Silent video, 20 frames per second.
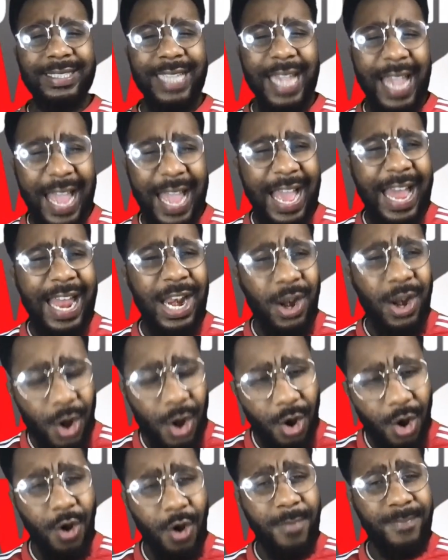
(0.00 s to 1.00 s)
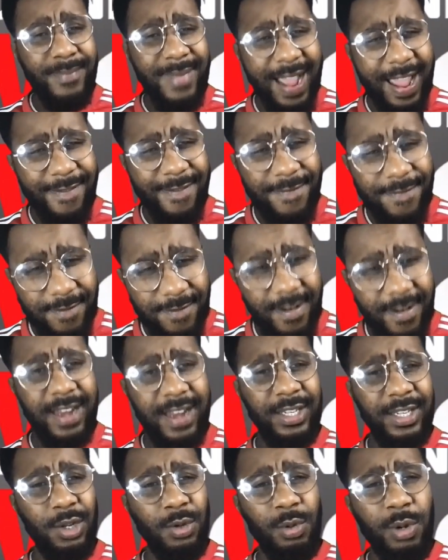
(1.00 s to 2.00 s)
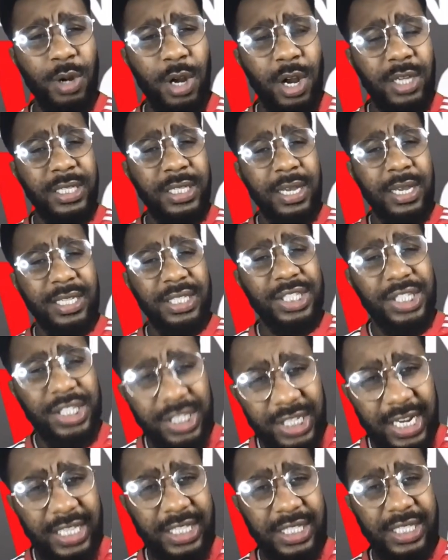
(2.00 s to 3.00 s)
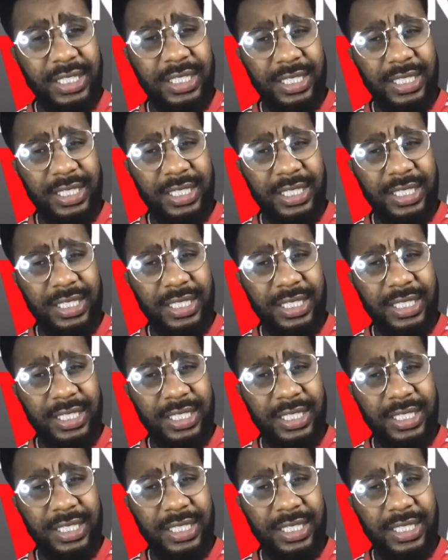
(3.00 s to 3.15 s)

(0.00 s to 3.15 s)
Dalot, my friend, you are the shit